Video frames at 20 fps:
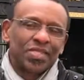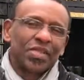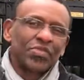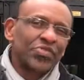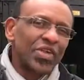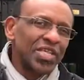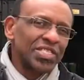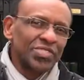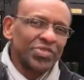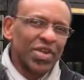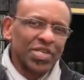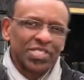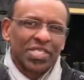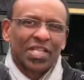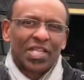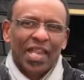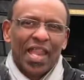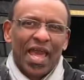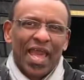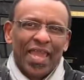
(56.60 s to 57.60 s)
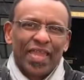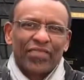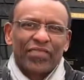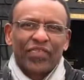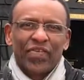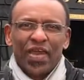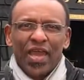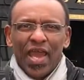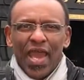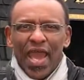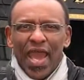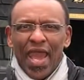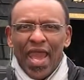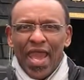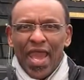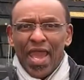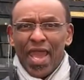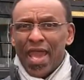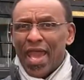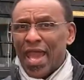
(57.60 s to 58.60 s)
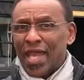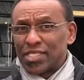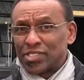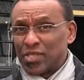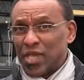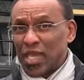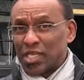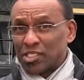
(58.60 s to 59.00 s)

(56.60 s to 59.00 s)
the resurrected life as